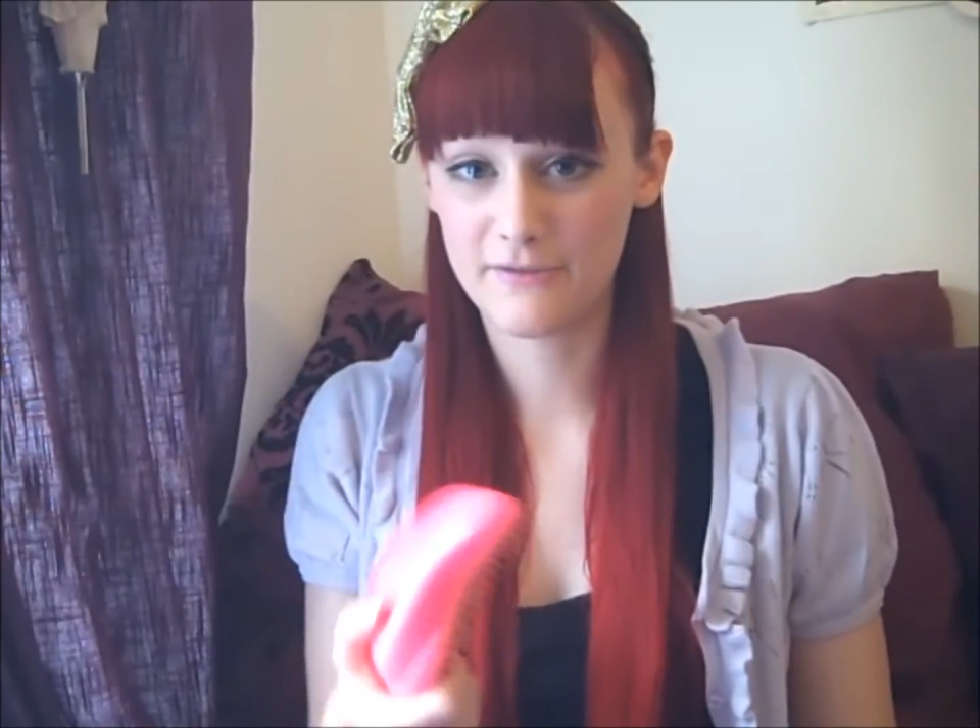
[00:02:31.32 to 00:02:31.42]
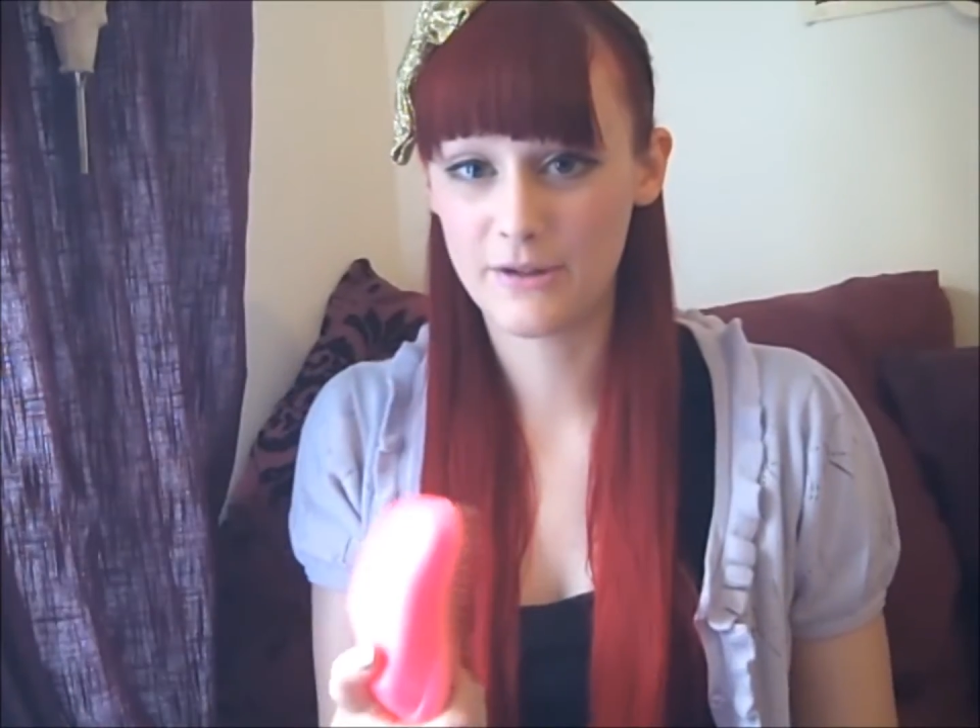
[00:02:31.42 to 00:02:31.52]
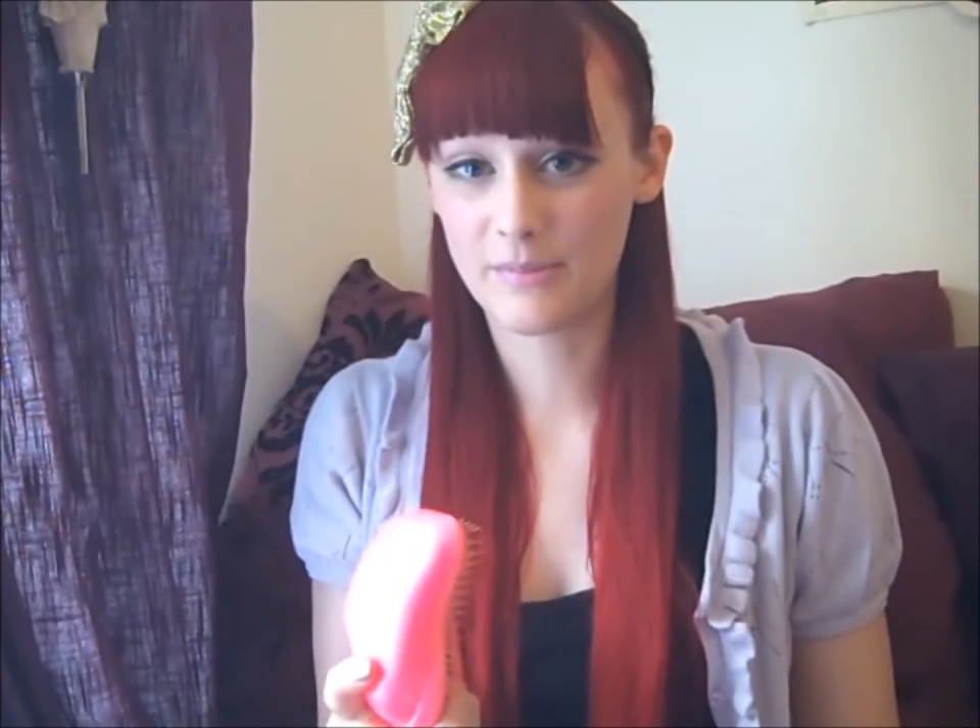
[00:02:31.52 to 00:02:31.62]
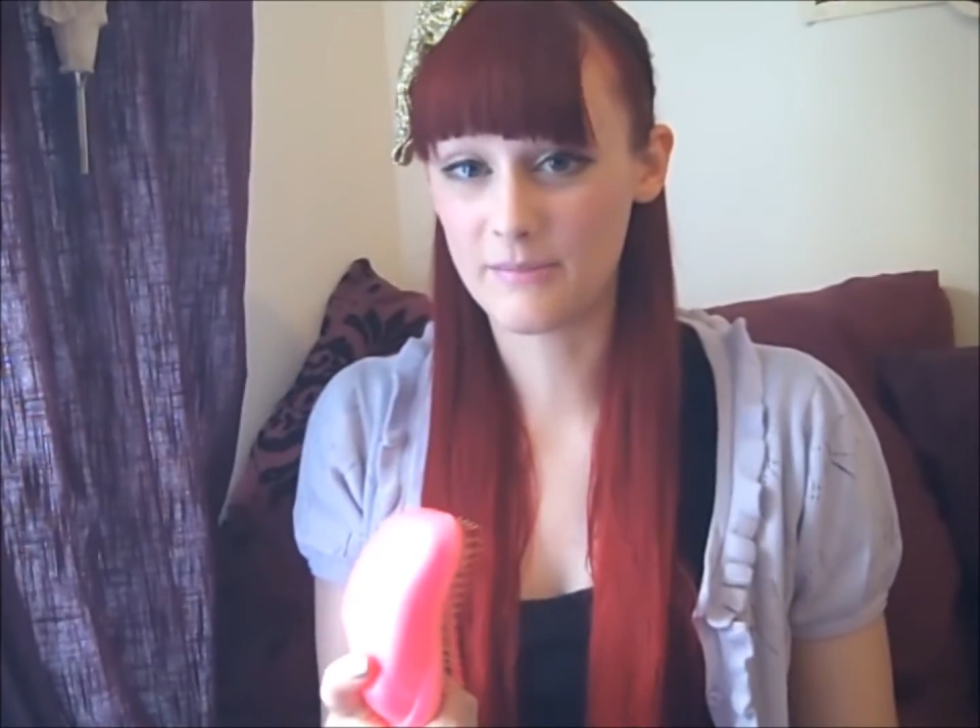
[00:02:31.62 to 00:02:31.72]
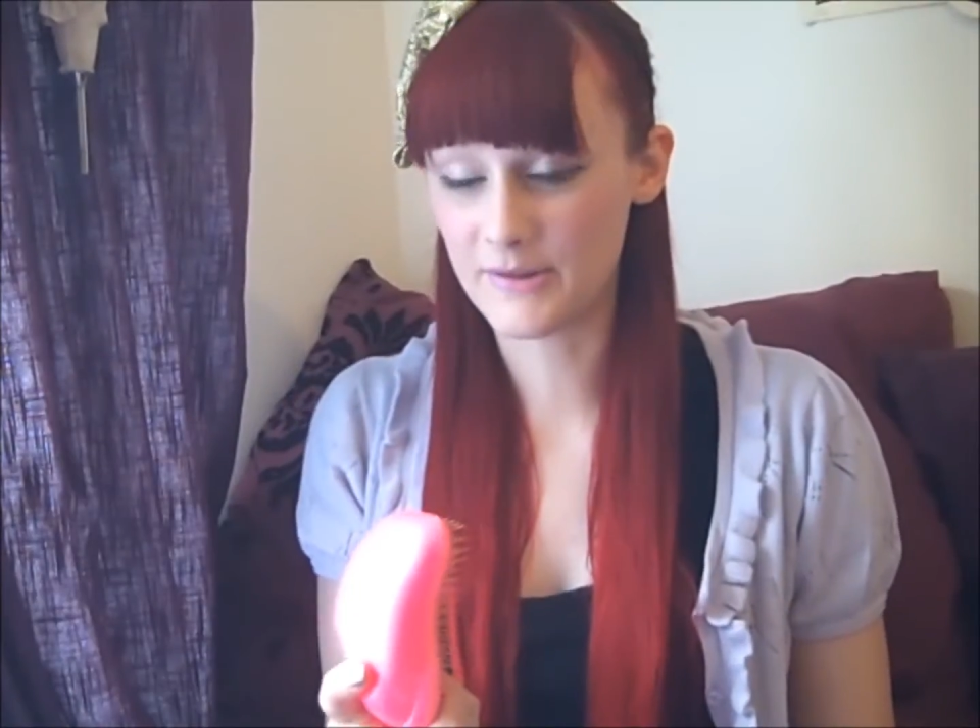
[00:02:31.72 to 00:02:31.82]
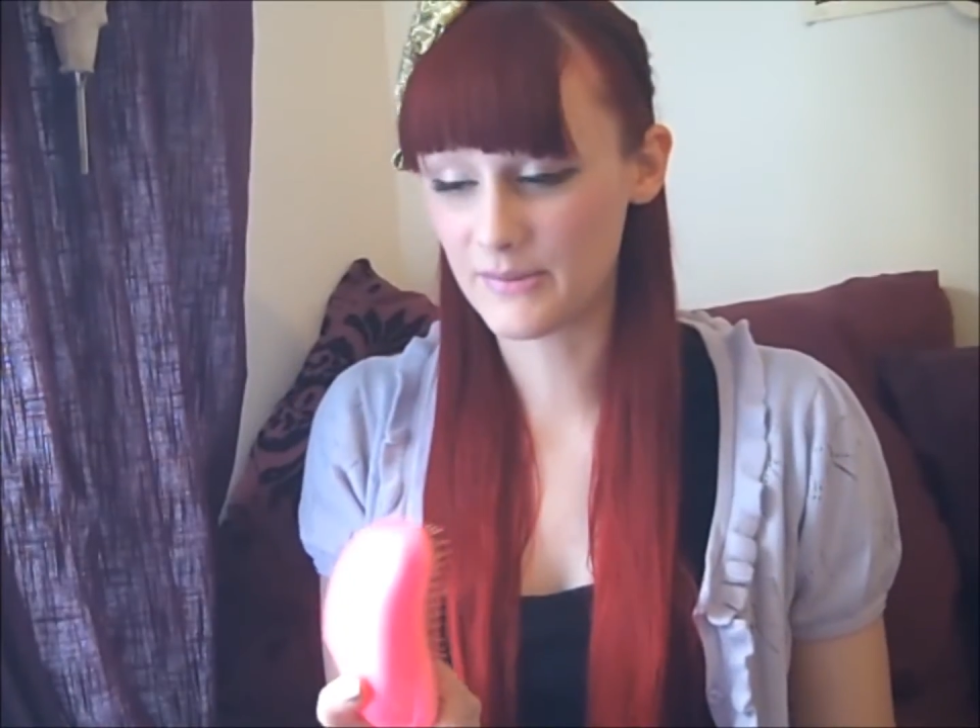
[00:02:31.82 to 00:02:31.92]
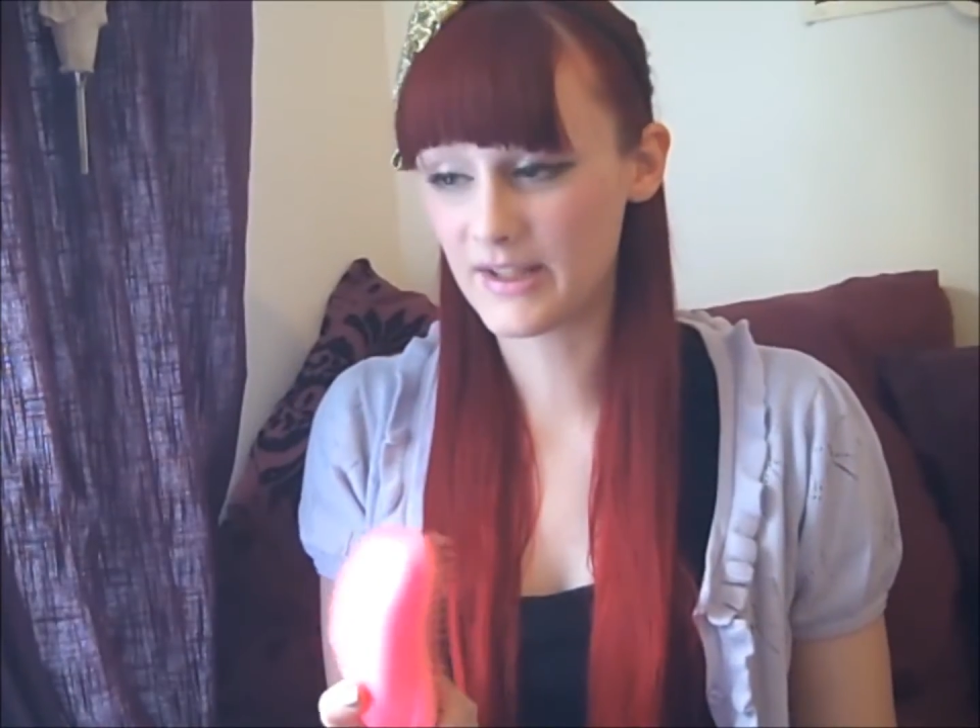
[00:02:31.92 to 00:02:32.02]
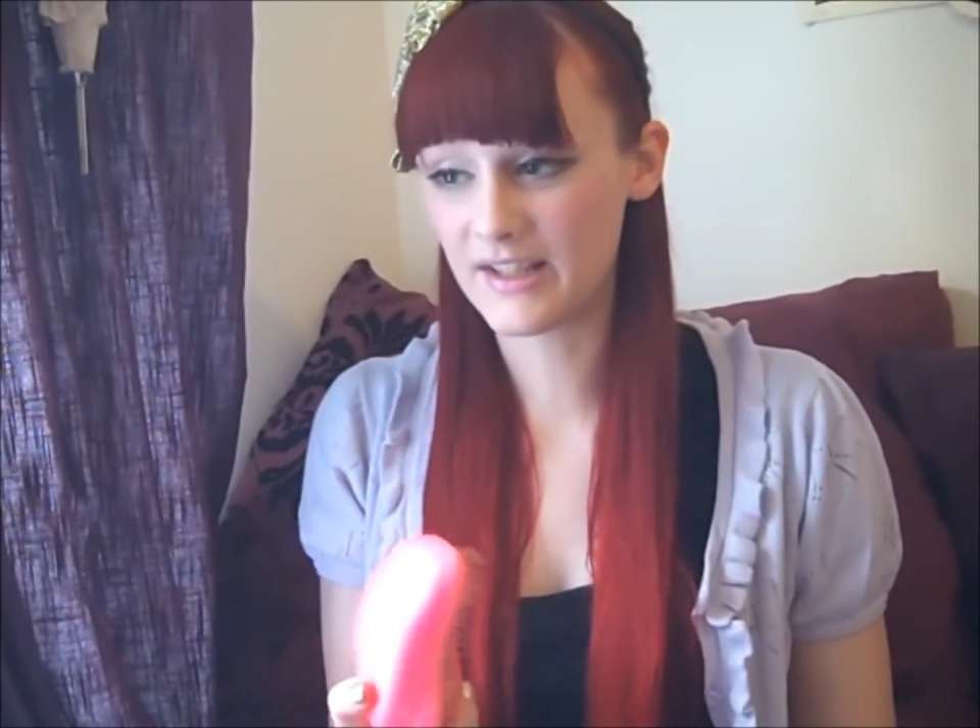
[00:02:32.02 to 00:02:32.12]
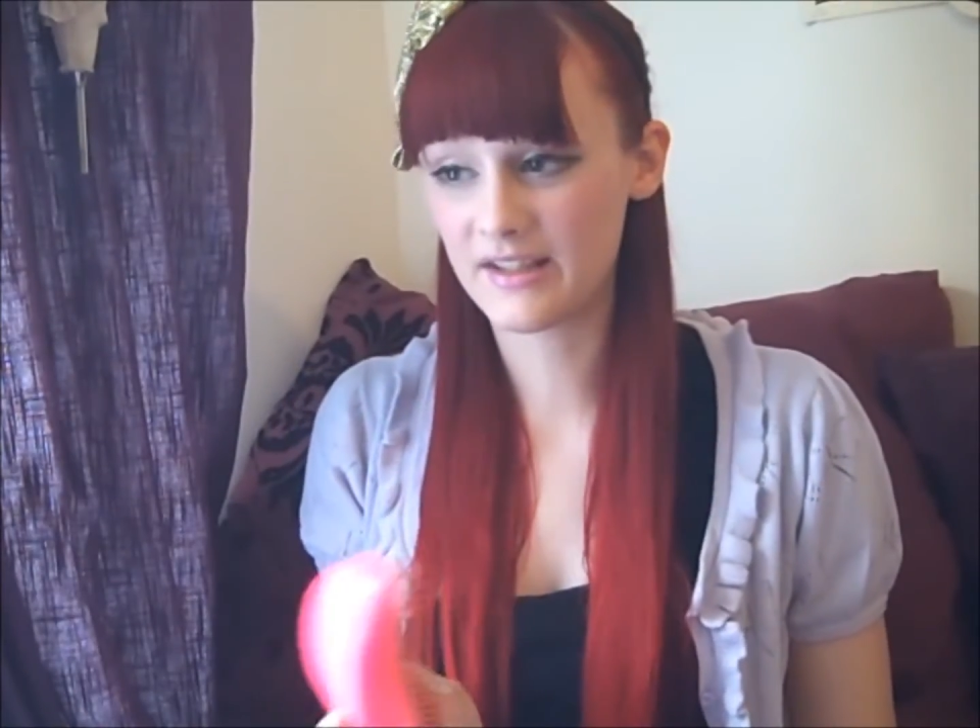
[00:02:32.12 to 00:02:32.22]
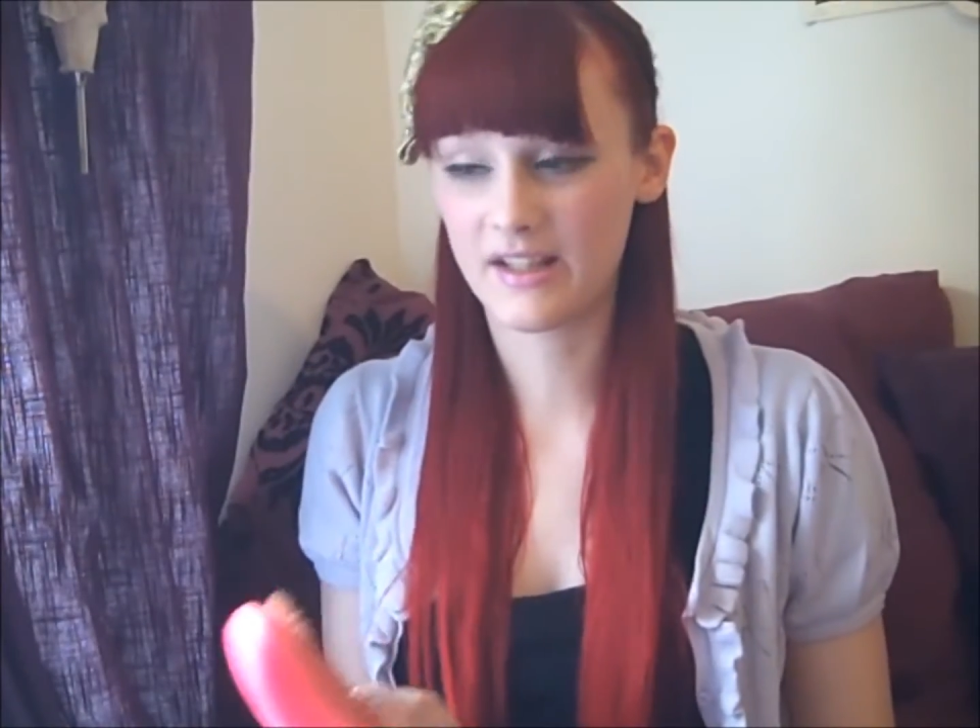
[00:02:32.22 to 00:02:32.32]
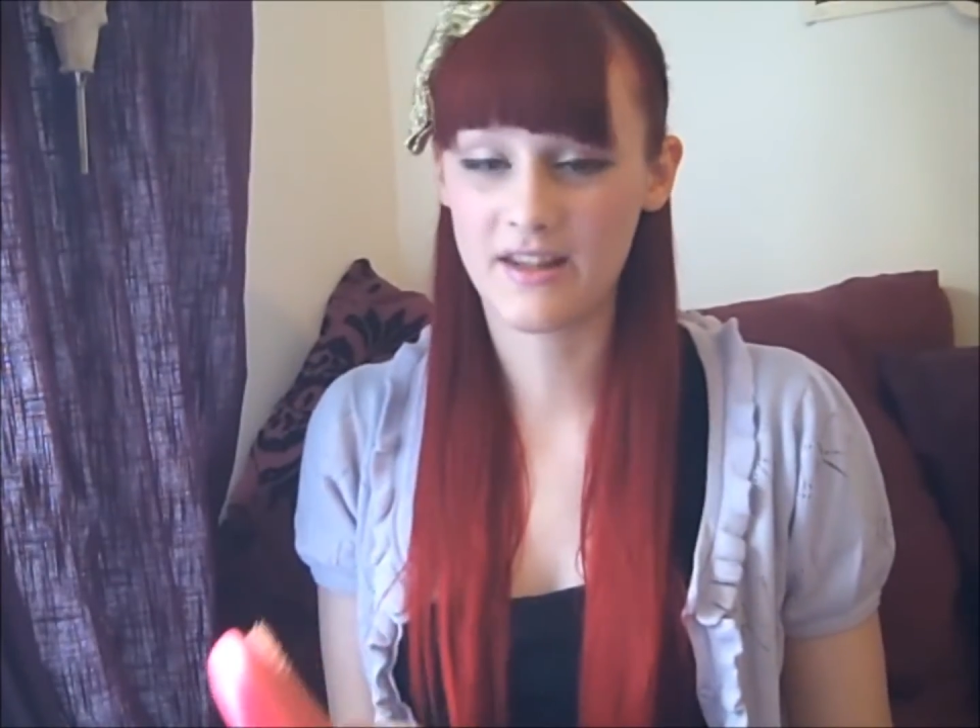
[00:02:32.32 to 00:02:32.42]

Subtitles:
have no problems with this,